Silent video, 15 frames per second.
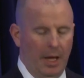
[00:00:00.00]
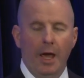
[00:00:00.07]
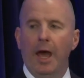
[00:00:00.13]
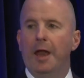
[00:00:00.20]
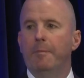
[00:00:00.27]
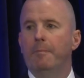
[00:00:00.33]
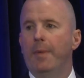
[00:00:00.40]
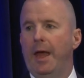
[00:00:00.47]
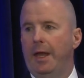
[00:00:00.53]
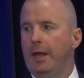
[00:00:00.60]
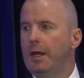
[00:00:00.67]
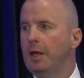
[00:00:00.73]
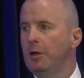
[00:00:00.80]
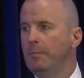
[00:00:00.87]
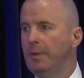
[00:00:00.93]
and many
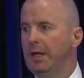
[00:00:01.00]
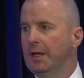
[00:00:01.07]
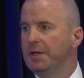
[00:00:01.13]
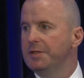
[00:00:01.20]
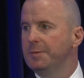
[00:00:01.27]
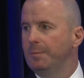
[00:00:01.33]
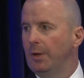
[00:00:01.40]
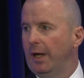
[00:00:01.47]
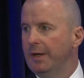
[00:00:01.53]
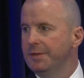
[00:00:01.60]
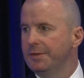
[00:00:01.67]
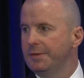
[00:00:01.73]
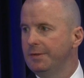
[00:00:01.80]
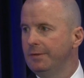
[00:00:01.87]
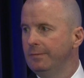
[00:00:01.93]
can be
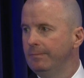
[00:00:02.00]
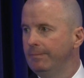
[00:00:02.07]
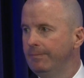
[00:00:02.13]
expressed